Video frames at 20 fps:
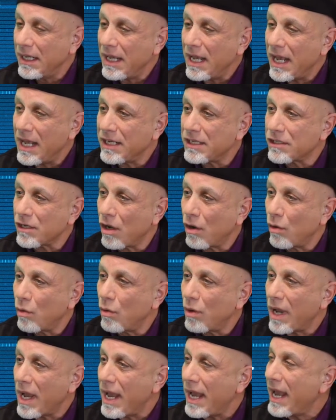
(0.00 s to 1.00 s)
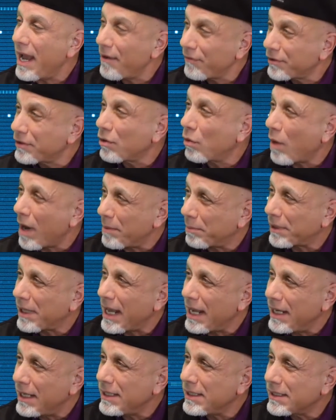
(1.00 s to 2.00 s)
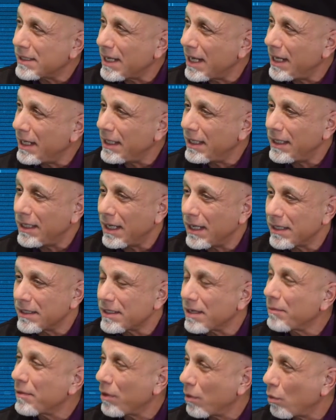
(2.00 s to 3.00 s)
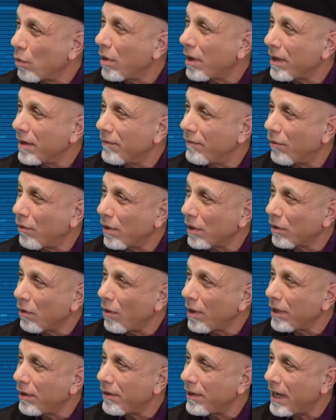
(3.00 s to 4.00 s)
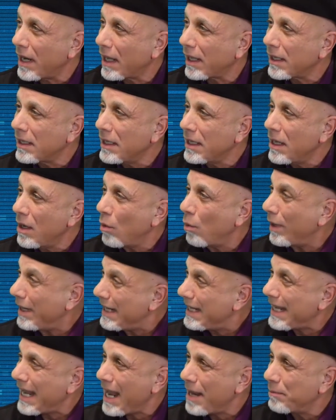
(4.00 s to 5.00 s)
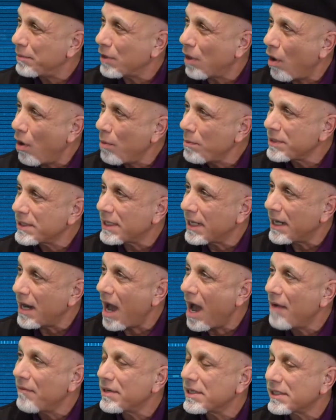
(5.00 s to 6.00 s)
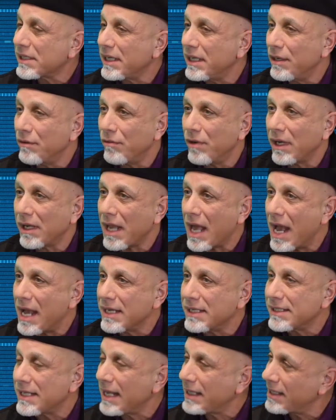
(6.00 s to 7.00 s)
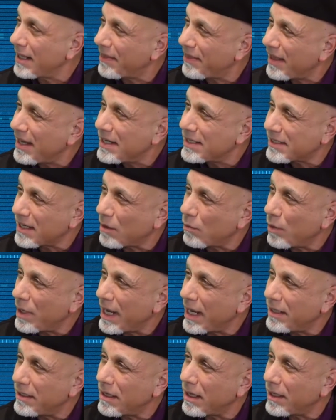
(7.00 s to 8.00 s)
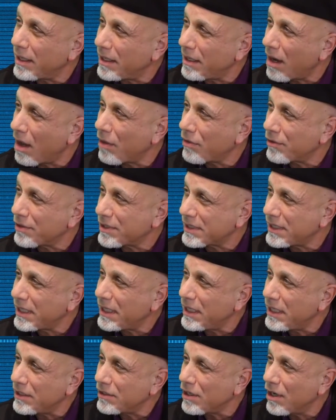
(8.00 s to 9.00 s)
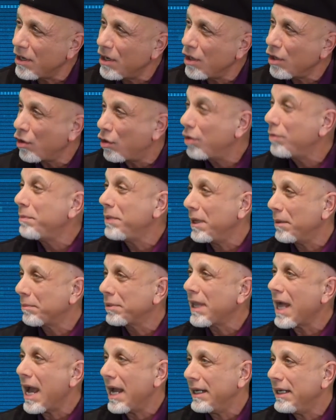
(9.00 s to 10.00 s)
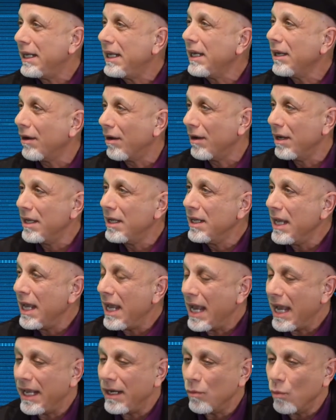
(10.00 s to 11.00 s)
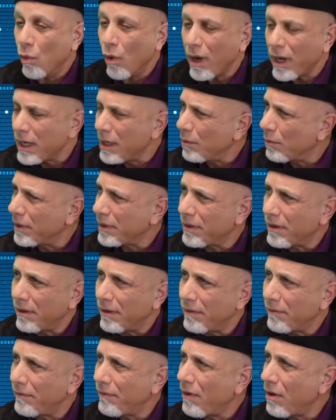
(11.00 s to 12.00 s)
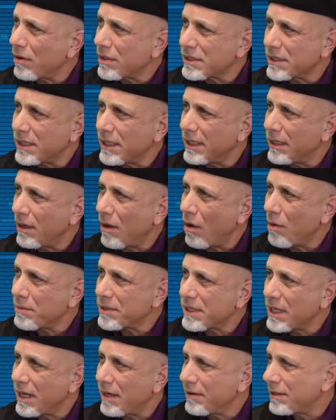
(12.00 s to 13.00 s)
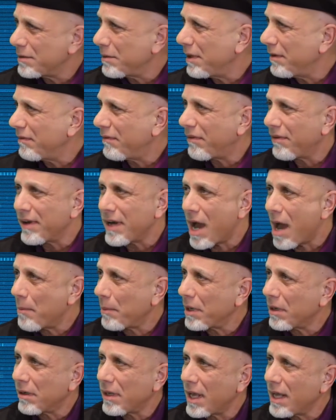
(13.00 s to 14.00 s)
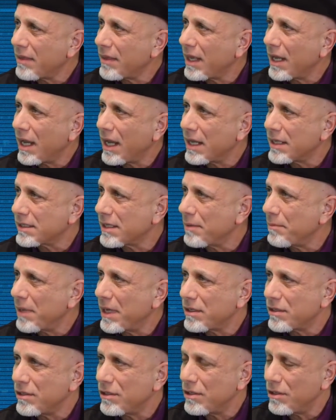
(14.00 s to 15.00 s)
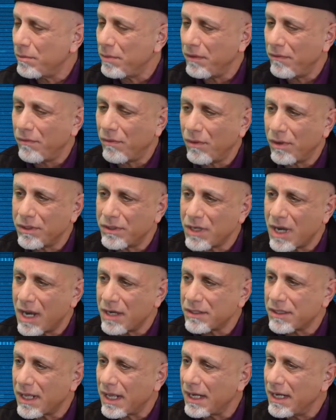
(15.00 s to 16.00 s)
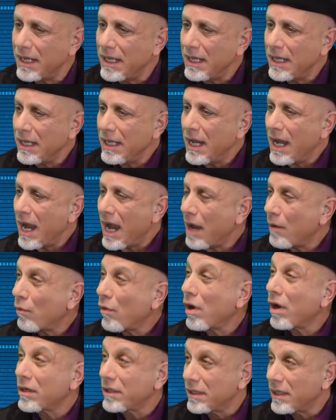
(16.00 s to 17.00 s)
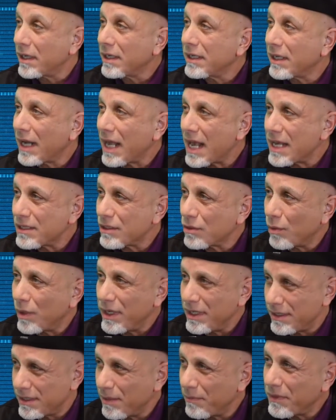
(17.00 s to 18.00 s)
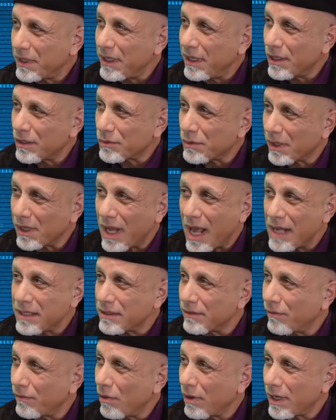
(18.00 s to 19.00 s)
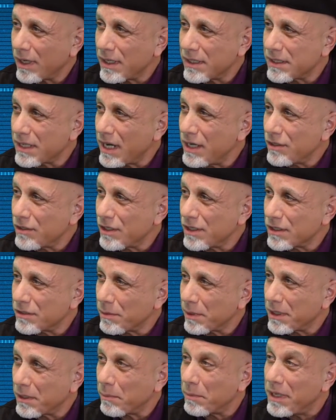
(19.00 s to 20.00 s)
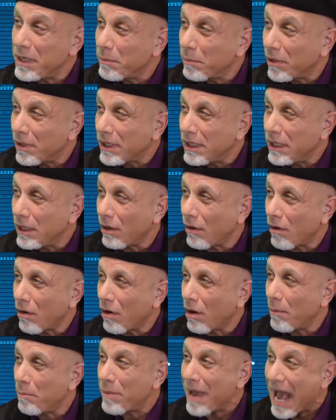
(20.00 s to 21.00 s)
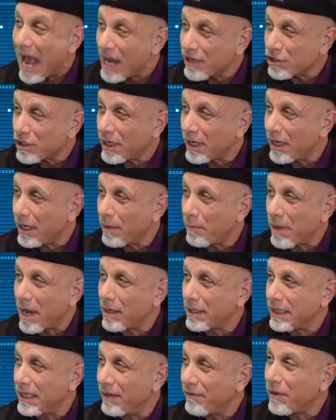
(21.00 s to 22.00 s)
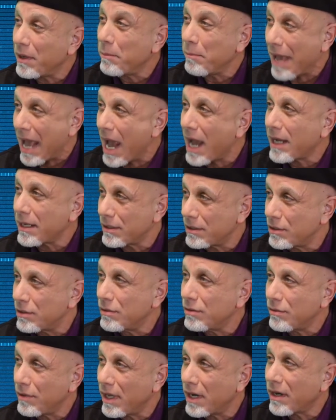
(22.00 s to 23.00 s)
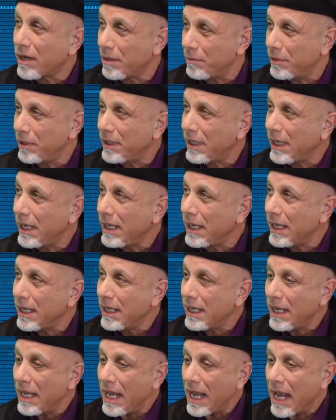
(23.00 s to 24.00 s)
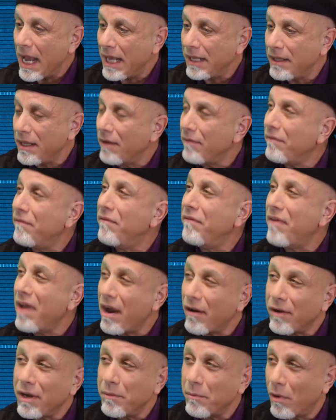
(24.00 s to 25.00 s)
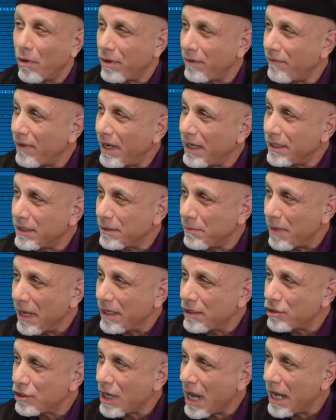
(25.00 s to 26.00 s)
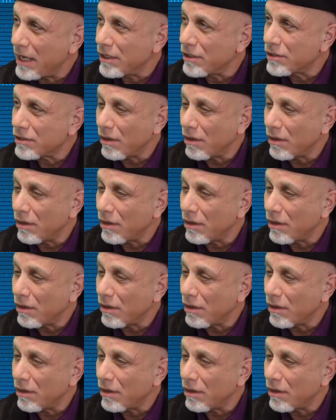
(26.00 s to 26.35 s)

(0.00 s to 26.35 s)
And so after White Plains and some of the work in Fort Lauderdale, when he came to Homestead, obviously he realized that the things that we had done in other cities could be applied here. And working with the folks in Homestead has been phenomenal. I think, as I mentioned to you before, Josh, that I worked in the last 20-something years with lots of organizations, but the people here are passionate about giving back to their community, and they're very motivated to make change.